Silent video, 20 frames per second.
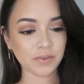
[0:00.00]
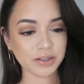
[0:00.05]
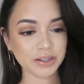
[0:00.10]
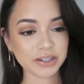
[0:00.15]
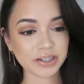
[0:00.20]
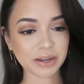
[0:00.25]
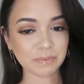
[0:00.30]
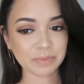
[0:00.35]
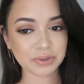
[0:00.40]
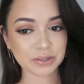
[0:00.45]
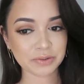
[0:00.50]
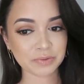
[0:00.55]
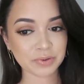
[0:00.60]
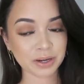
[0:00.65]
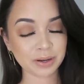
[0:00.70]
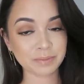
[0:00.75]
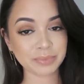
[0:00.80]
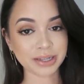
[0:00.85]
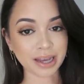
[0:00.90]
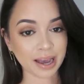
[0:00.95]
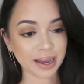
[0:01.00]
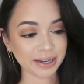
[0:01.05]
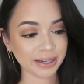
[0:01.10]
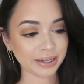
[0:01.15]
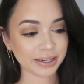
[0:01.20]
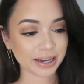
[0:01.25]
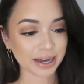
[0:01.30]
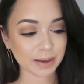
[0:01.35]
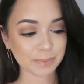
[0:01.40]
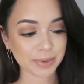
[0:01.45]
finish up this room,
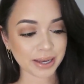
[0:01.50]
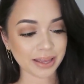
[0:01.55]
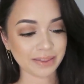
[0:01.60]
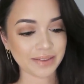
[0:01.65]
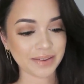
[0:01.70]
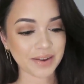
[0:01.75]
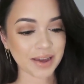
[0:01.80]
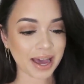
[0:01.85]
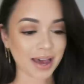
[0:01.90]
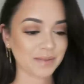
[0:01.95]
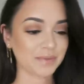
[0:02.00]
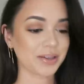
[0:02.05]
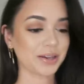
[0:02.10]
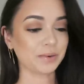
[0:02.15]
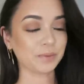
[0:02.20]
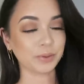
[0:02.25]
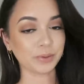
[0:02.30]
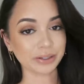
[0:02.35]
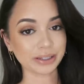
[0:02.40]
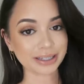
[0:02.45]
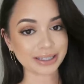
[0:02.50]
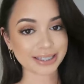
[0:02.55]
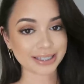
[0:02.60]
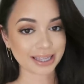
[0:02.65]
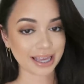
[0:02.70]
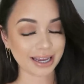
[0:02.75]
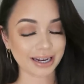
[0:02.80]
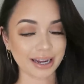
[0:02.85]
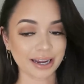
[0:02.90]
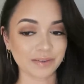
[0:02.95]
tidy it up, and then have it all
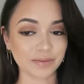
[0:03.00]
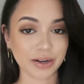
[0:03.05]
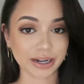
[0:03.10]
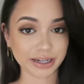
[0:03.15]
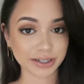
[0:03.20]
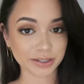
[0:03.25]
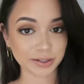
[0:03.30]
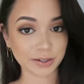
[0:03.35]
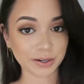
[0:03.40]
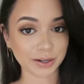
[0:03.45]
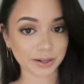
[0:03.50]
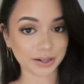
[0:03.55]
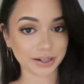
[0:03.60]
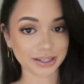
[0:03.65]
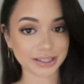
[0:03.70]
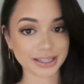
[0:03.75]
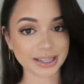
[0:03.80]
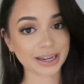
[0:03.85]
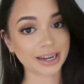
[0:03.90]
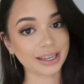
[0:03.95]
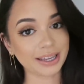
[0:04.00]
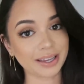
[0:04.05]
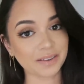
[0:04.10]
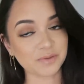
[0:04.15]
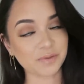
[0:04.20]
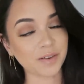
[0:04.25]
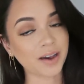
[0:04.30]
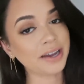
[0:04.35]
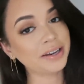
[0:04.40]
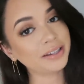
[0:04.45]
set and ready to go so that I
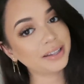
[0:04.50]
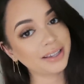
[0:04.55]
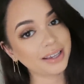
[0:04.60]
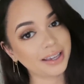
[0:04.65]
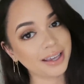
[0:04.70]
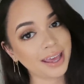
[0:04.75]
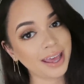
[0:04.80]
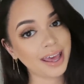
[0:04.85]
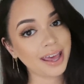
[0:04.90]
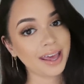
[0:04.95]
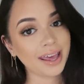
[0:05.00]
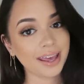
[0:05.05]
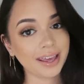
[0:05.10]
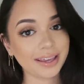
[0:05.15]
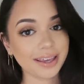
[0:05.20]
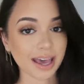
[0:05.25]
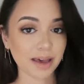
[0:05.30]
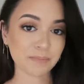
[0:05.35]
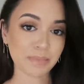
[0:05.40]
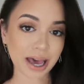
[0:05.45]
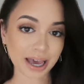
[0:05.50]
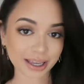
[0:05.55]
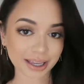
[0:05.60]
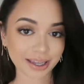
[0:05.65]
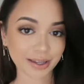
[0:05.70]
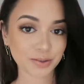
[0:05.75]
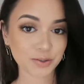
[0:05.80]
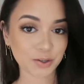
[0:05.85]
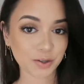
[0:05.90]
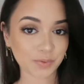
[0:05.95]
can finally get
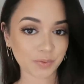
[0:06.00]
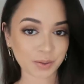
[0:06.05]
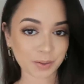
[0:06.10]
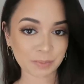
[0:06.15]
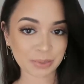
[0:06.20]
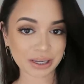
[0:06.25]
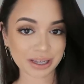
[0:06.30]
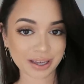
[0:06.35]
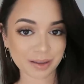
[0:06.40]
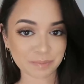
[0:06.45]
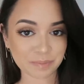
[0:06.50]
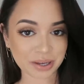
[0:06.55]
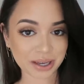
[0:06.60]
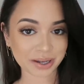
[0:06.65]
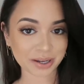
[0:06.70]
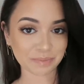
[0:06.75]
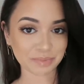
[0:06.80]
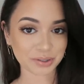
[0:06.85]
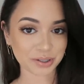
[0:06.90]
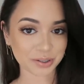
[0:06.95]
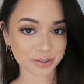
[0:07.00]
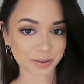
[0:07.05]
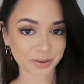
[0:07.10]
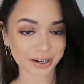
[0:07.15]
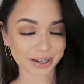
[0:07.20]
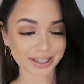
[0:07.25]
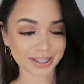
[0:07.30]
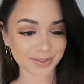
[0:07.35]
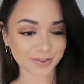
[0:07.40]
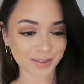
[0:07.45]
back into filming makeup
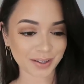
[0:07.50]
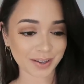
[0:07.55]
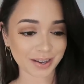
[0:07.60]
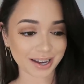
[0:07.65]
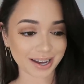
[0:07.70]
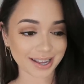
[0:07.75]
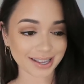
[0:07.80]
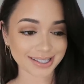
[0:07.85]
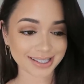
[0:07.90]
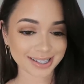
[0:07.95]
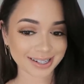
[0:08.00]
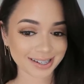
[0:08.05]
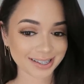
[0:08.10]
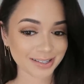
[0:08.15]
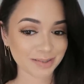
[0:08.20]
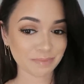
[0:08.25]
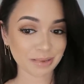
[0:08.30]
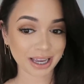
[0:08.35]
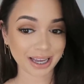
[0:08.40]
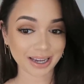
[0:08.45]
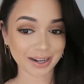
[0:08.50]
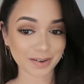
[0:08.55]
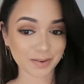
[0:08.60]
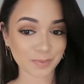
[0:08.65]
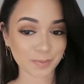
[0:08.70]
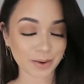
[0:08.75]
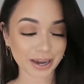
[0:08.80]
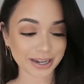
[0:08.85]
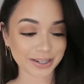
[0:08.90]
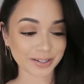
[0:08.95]
tutorials for you guys. It has
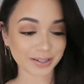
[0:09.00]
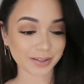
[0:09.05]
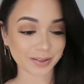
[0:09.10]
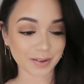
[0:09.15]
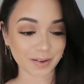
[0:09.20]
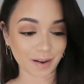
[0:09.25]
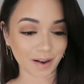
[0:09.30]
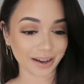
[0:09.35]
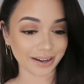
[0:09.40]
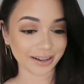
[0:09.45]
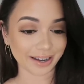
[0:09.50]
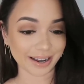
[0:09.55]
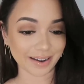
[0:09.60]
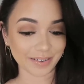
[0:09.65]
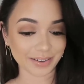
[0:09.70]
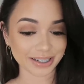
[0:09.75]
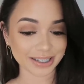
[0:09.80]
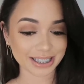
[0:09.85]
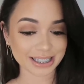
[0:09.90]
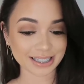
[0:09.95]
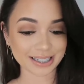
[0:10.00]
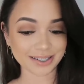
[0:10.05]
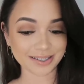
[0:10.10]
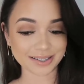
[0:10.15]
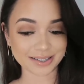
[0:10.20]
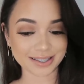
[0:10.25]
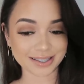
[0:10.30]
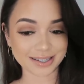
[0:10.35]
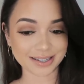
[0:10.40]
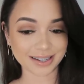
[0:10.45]
been way too long and I honestly
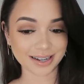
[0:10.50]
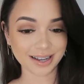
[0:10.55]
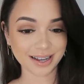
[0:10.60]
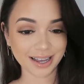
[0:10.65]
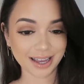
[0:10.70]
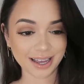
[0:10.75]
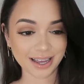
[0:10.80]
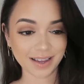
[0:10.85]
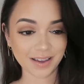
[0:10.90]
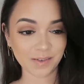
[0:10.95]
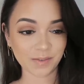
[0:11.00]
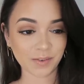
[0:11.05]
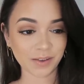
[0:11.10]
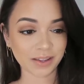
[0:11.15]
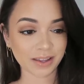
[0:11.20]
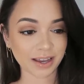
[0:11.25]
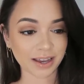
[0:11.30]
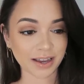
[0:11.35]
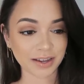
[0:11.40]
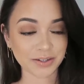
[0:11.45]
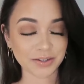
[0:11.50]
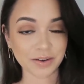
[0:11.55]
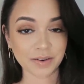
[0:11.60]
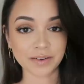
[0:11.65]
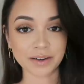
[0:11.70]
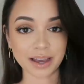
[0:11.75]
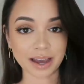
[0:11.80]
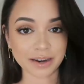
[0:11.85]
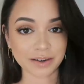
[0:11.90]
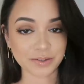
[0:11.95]
just feel like I
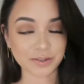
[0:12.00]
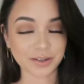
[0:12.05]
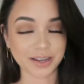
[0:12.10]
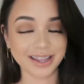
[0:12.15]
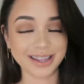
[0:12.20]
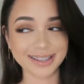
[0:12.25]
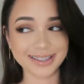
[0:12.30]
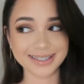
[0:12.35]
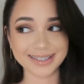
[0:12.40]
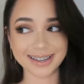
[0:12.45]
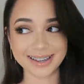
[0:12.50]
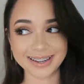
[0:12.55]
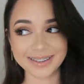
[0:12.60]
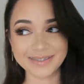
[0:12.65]
don't know how to do this